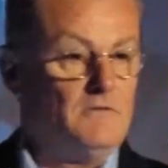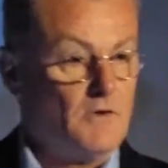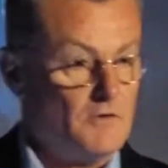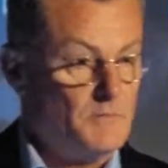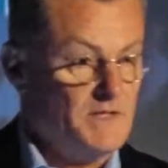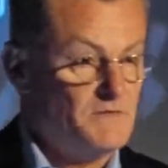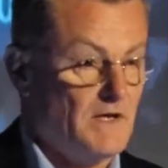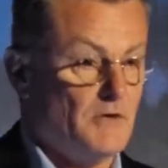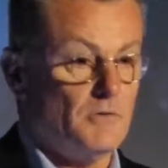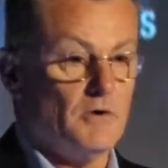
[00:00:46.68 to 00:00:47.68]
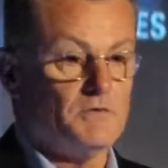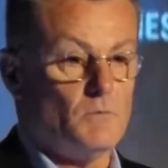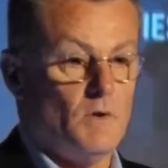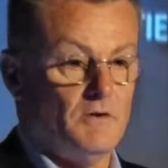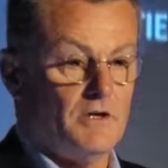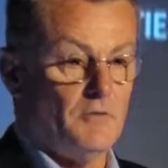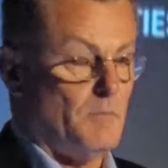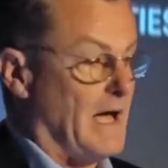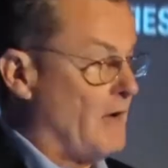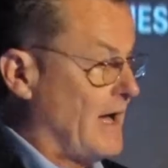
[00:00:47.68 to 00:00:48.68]
I've heard of Mies van der Rohe as a
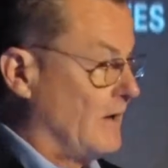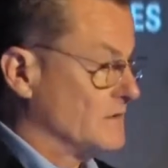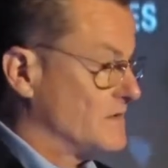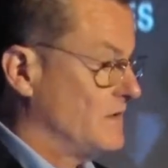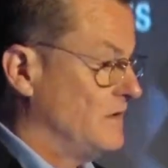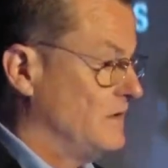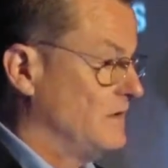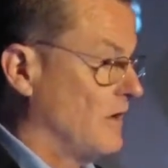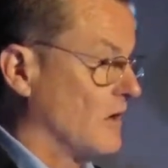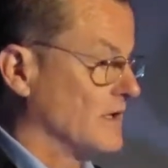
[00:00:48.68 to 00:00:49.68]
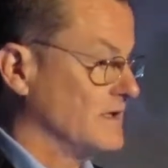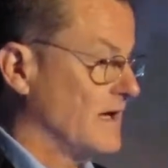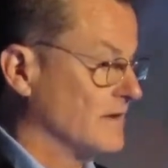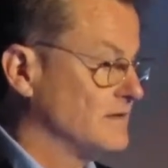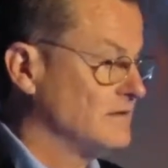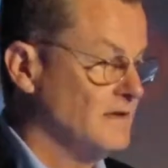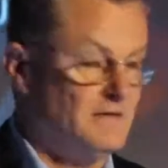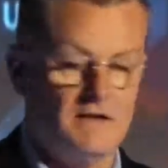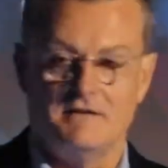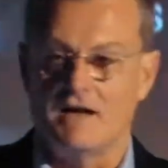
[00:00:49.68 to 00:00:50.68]
well-known Bauhaus architect,
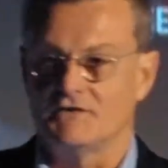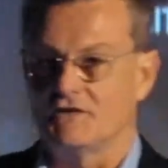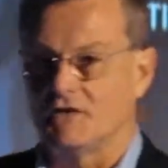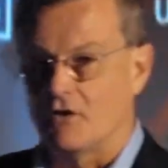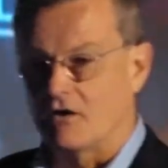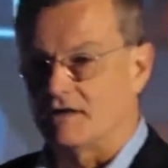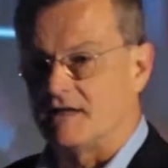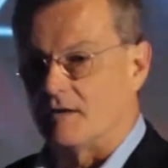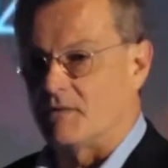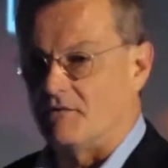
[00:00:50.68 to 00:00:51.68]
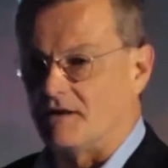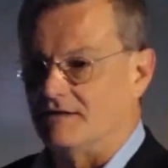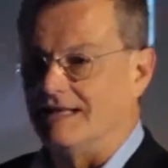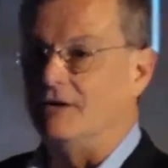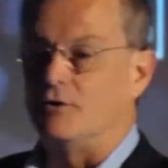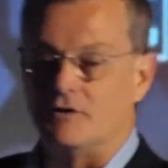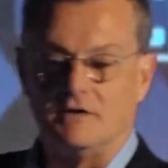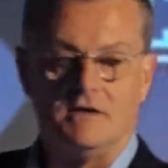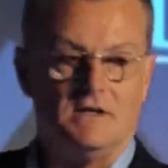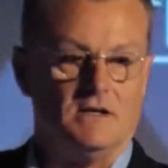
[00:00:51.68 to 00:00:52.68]
and not just an architect, but I think a leader